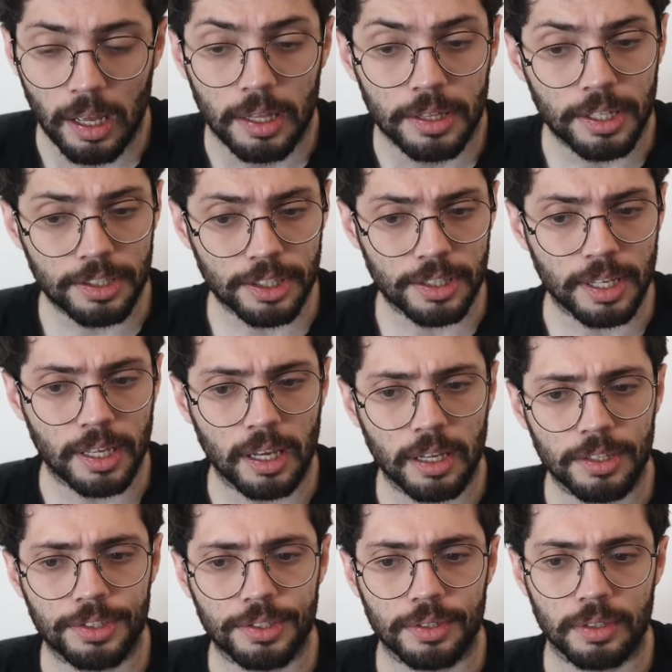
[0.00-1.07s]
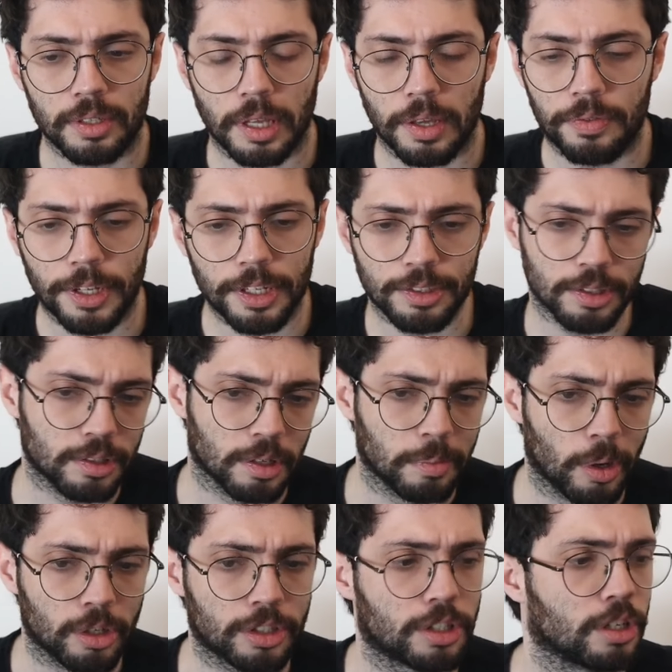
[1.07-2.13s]
This is the case. If this is
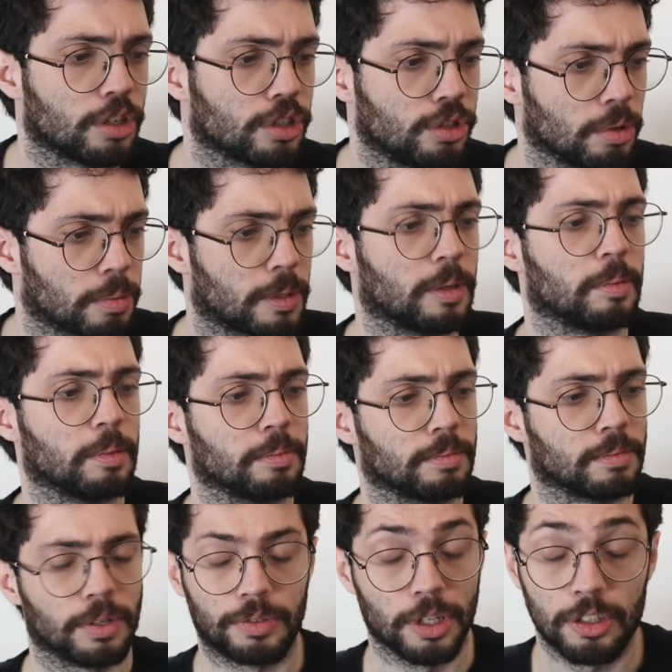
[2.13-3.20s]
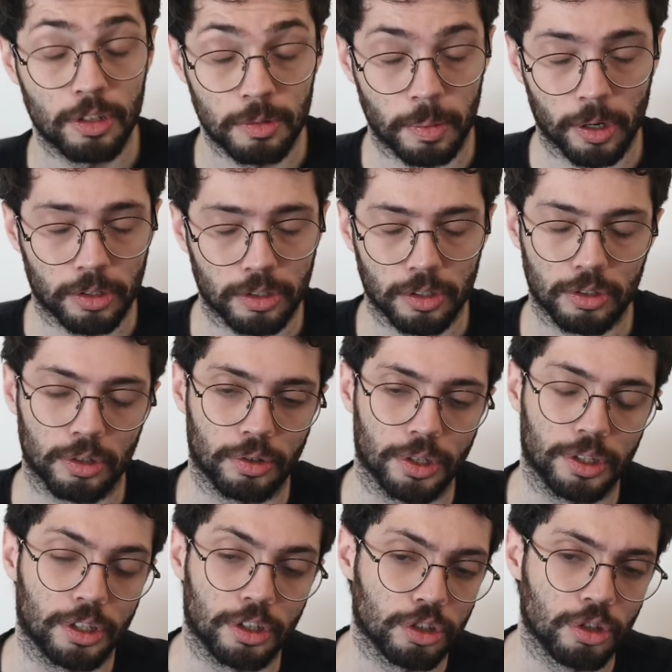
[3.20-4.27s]
unboxed, there is no problem. If this is boxed, sorry,
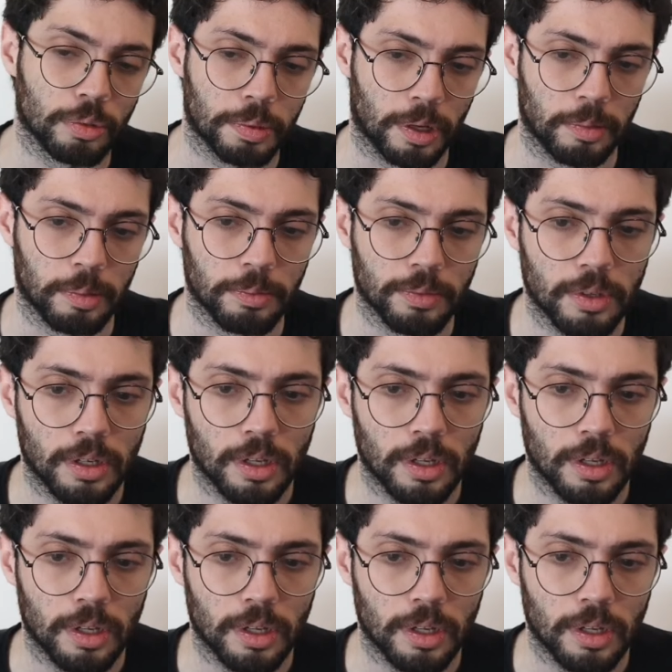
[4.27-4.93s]
there is no problem.